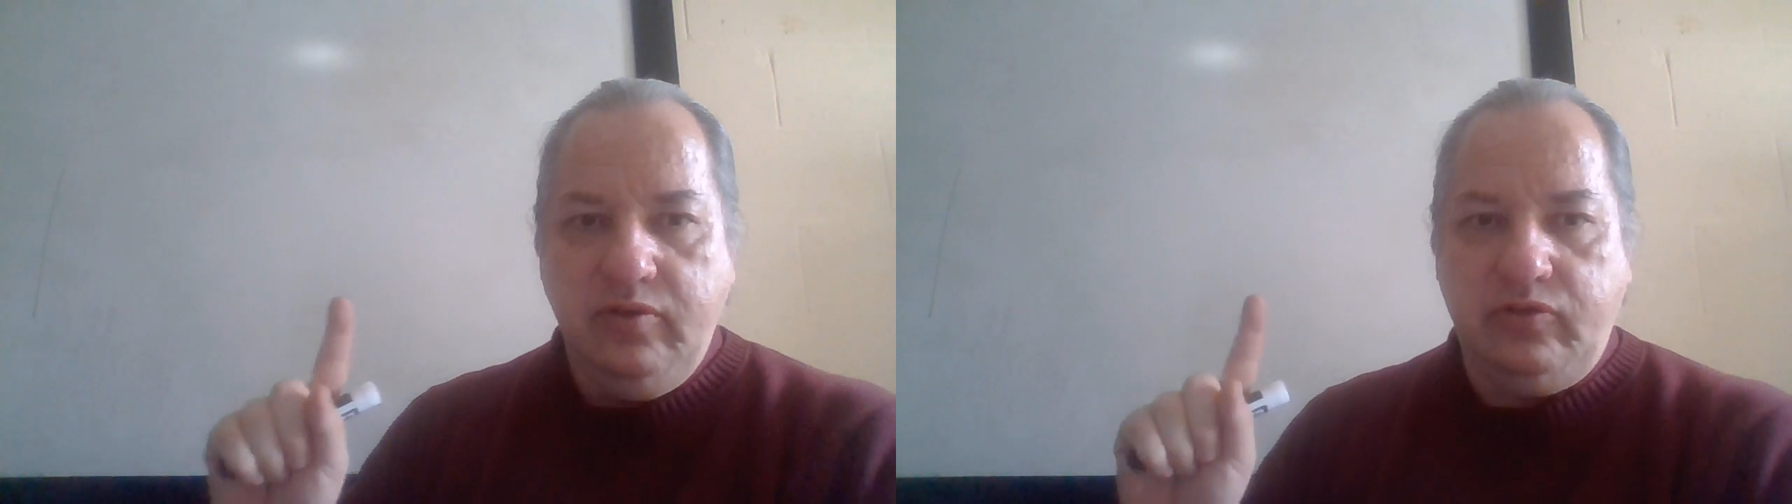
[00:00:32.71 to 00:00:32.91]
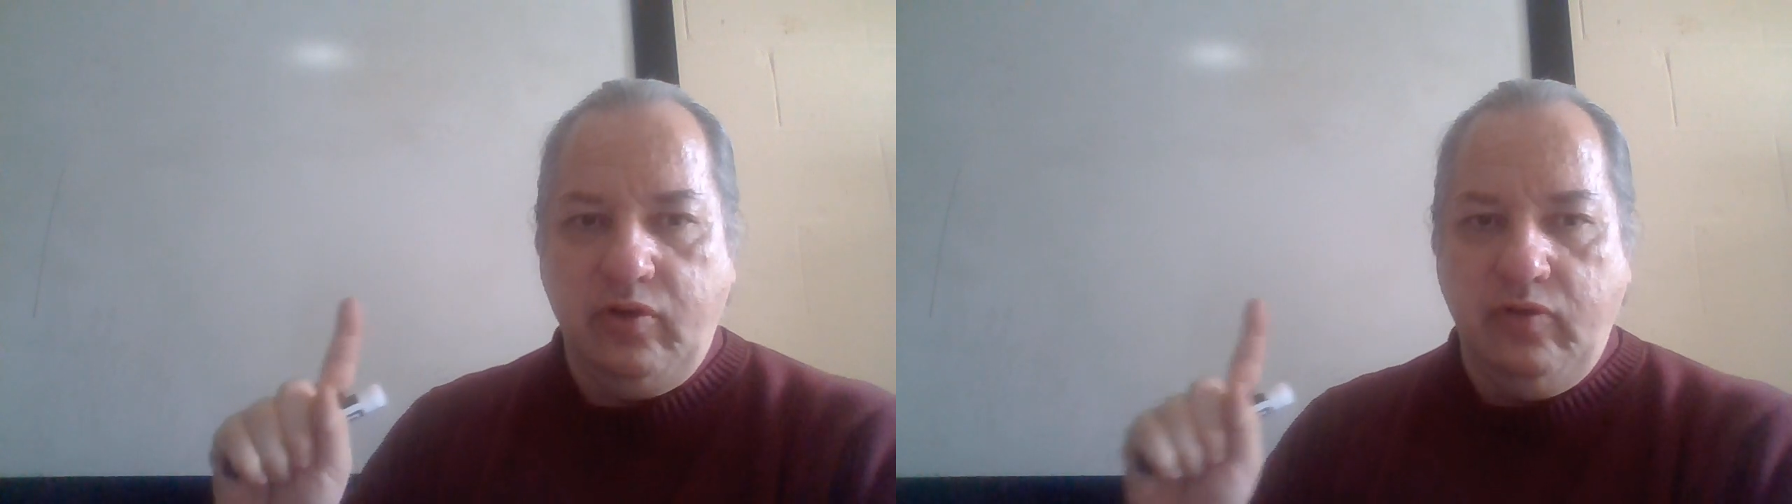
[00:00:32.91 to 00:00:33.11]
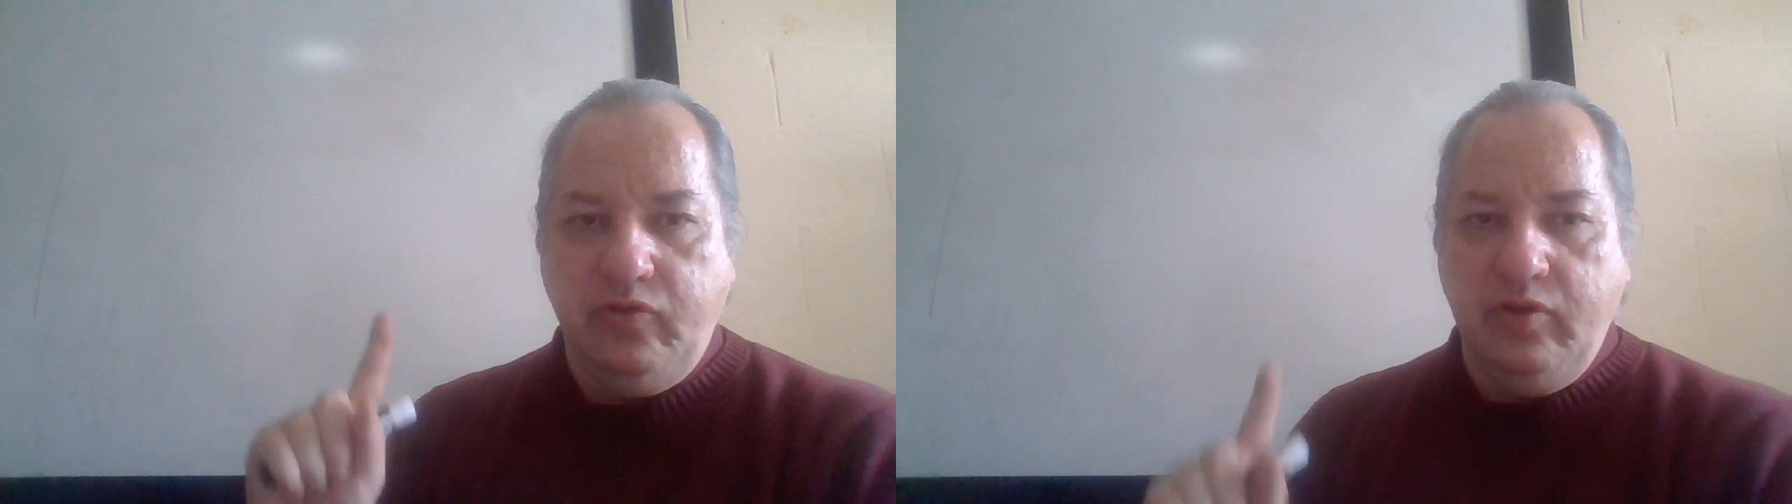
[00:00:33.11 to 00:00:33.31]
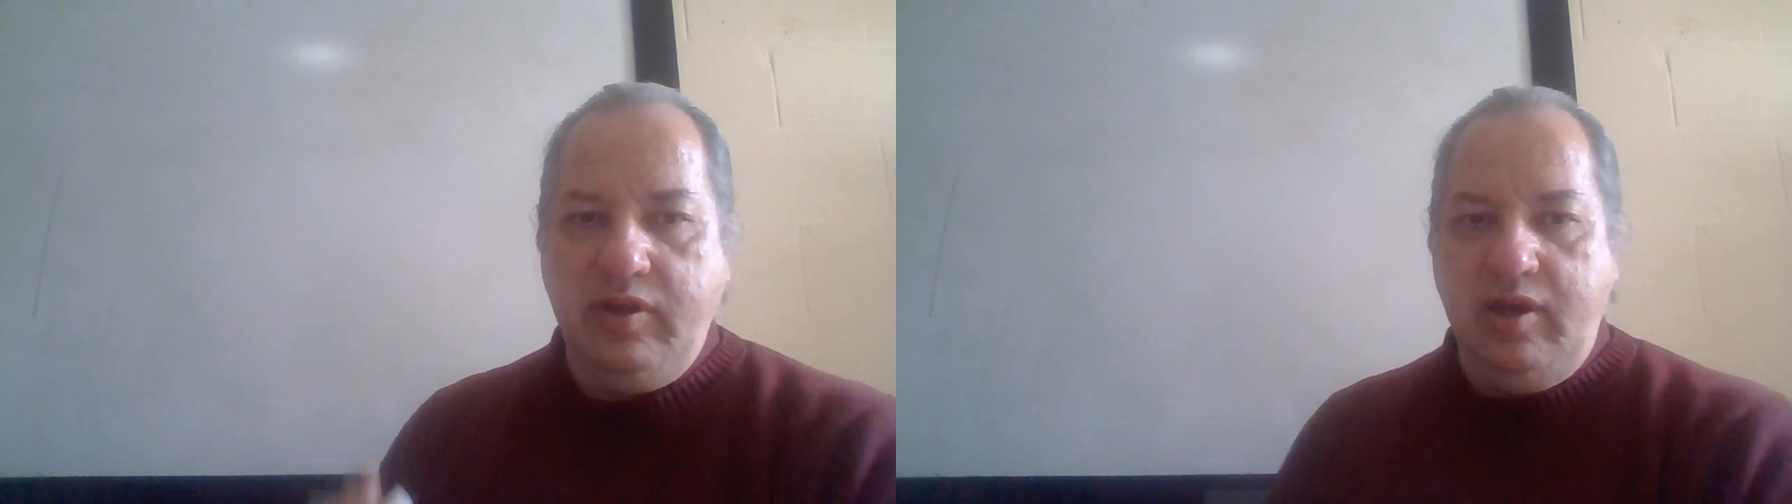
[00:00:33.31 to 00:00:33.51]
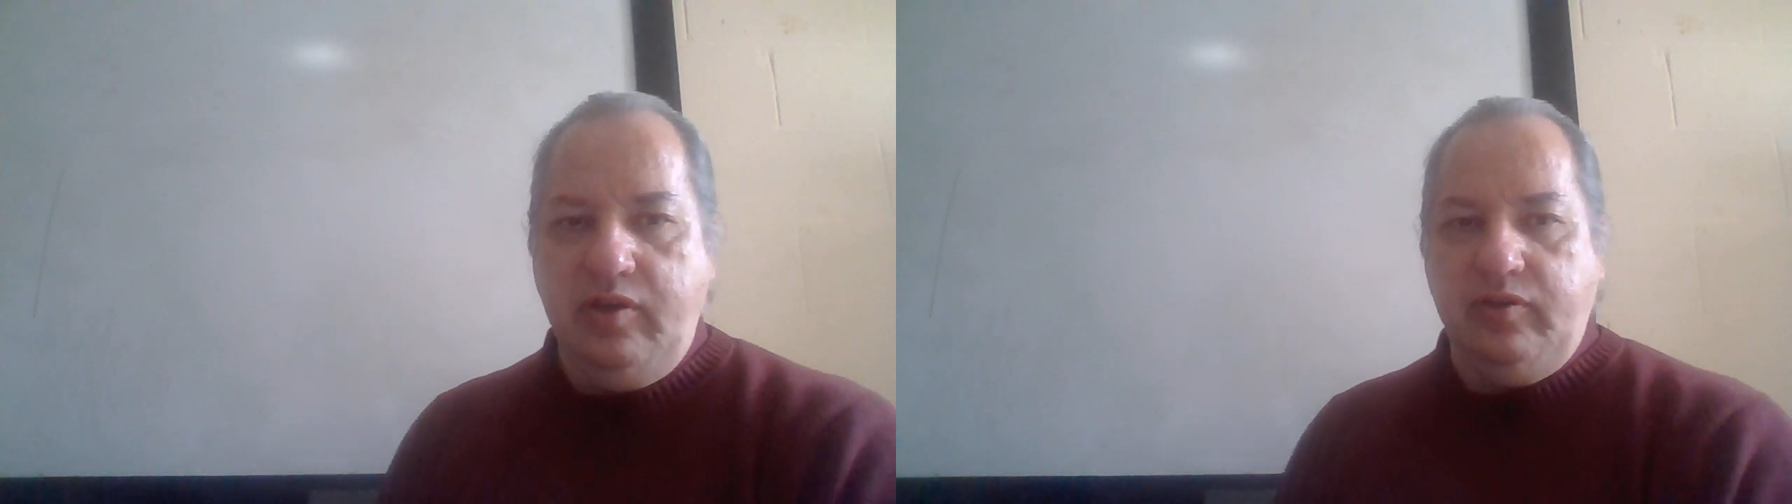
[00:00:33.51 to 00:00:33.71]
So for
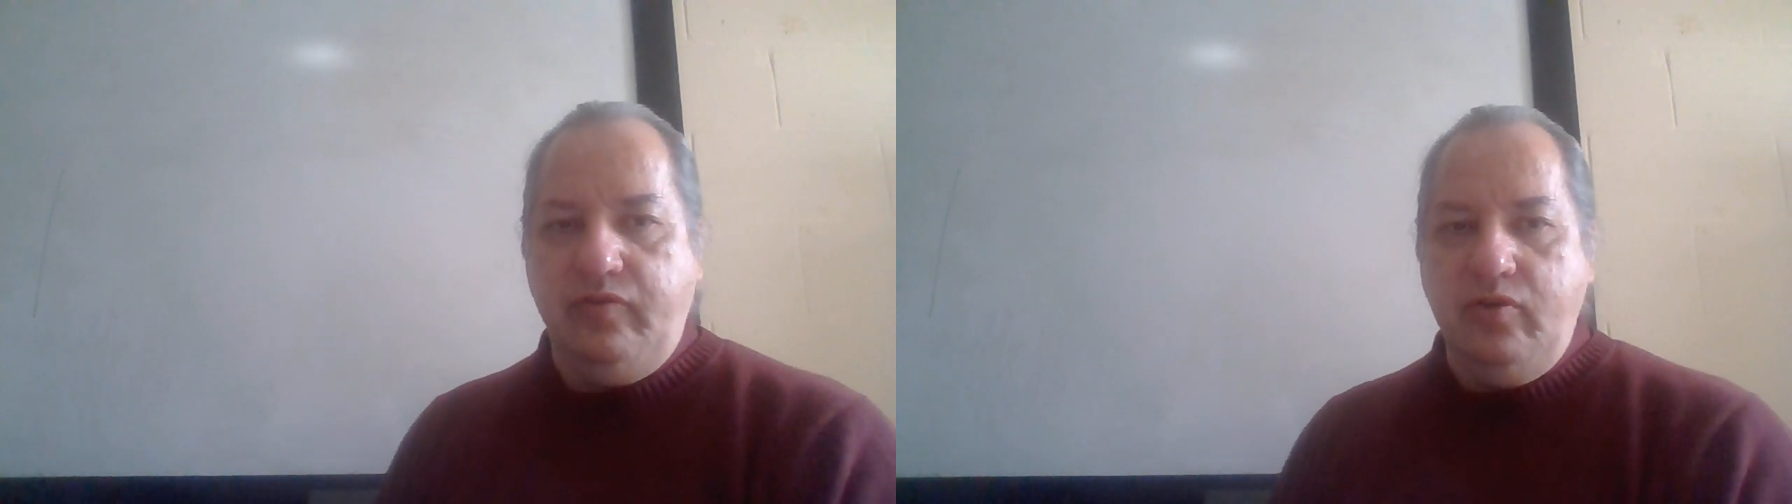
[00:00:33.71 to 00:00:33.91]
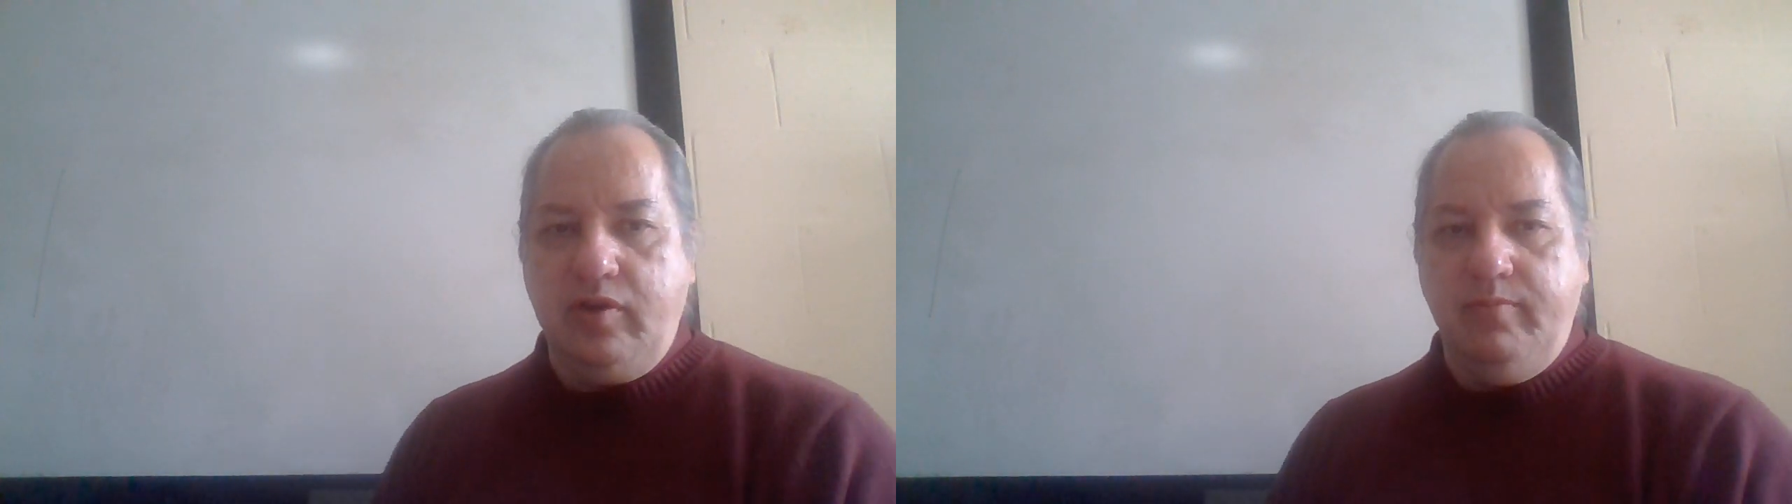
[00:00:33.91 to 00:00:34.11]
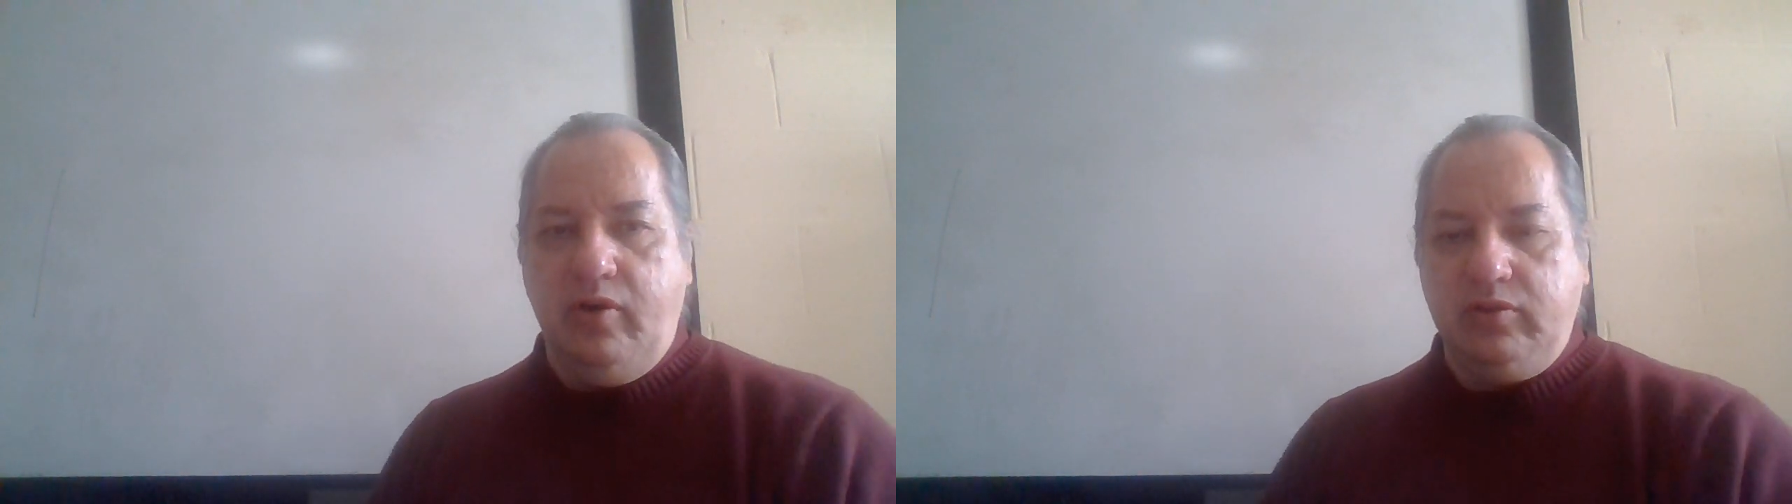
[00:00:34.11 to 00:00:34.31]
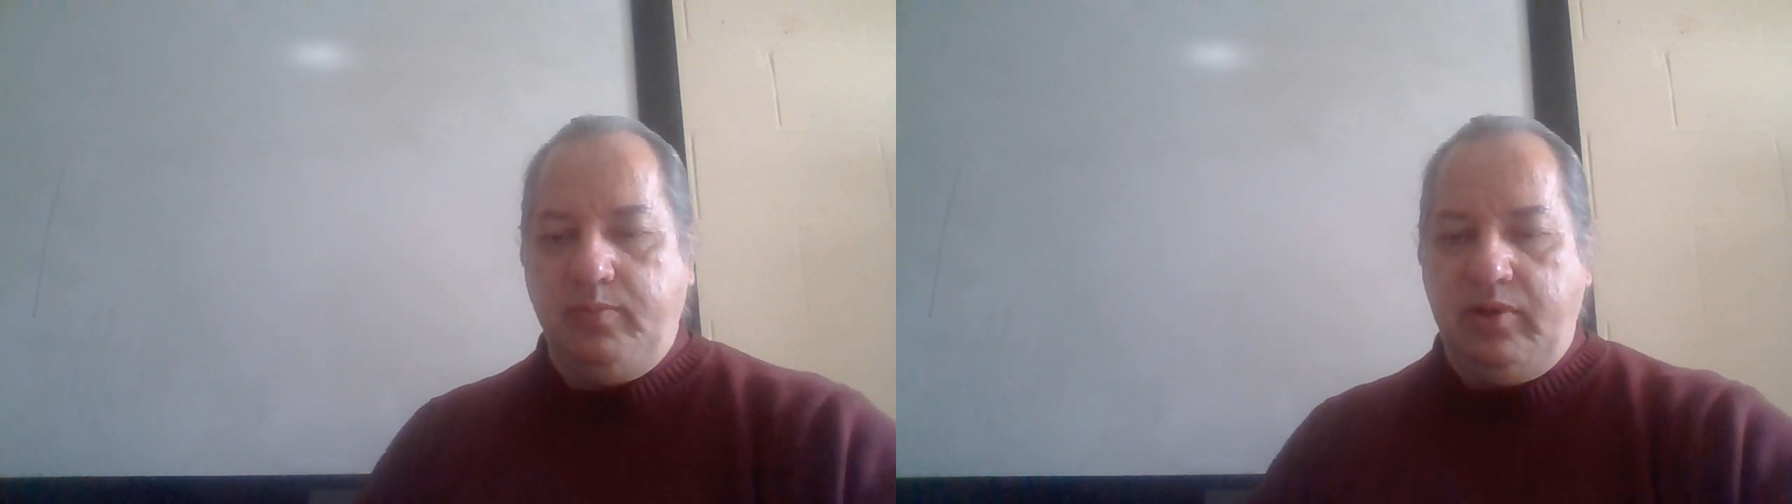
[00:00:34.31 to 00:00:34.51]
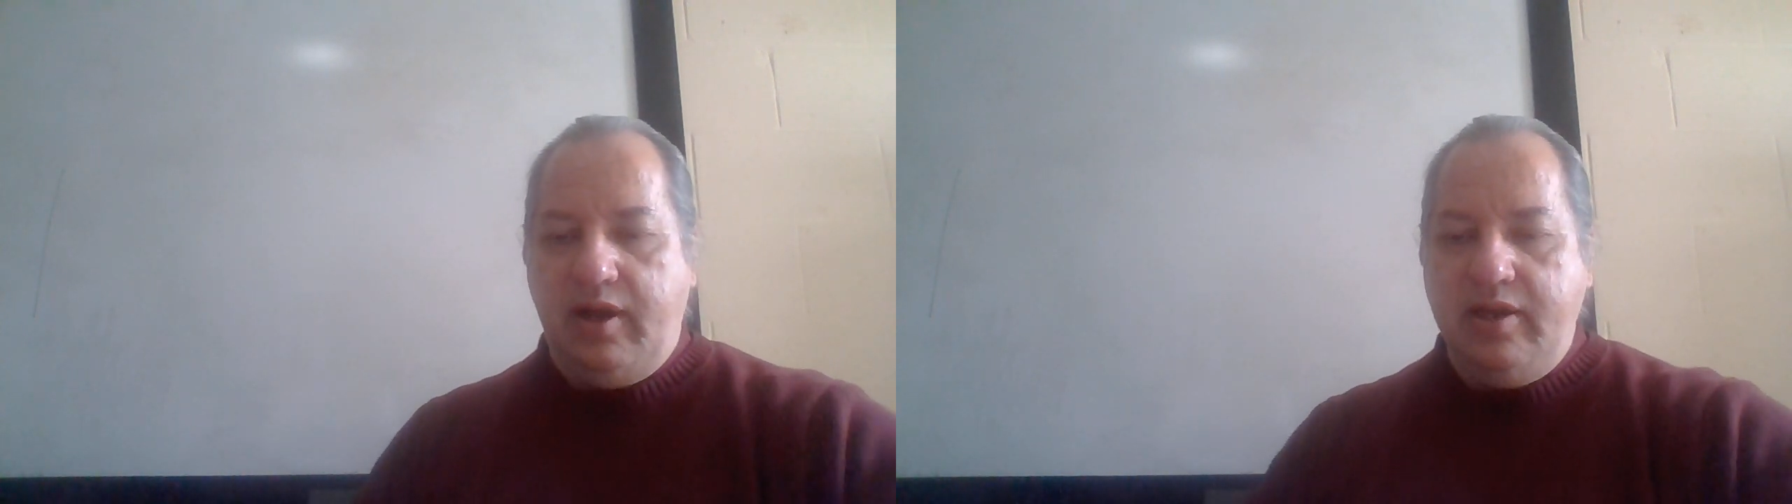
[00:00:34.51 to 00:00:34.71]
these, if you can
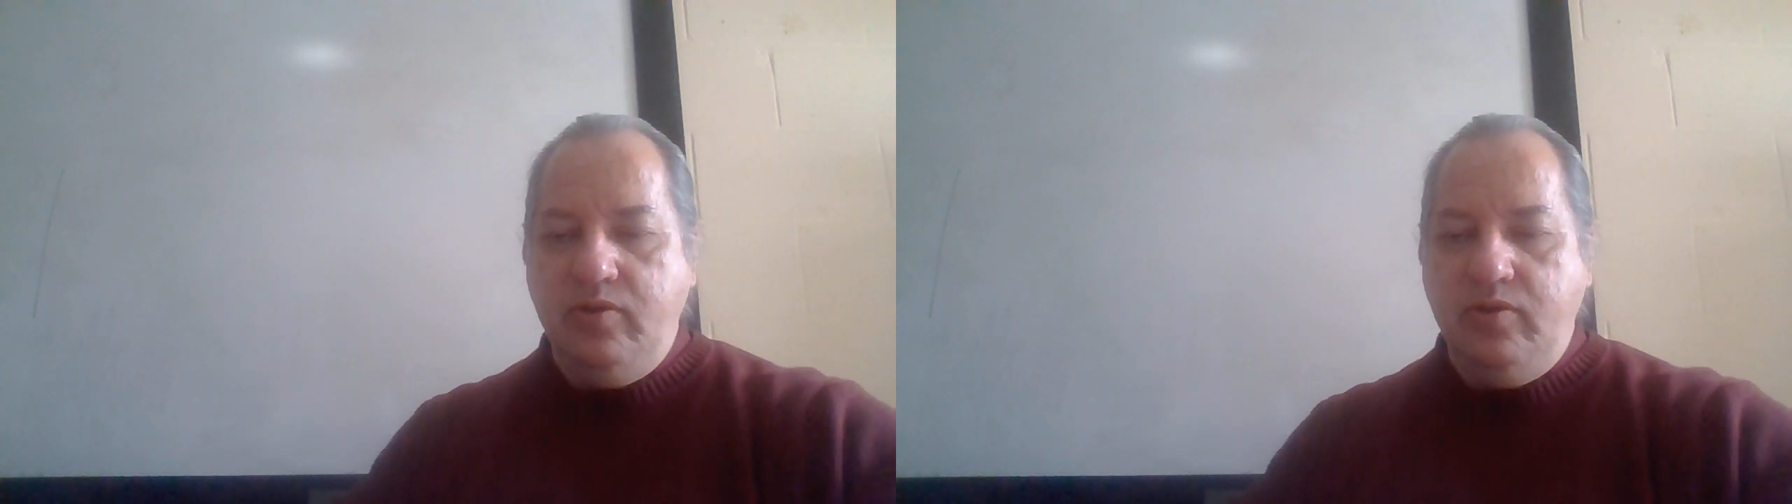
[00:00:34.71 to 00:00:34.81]
multiply,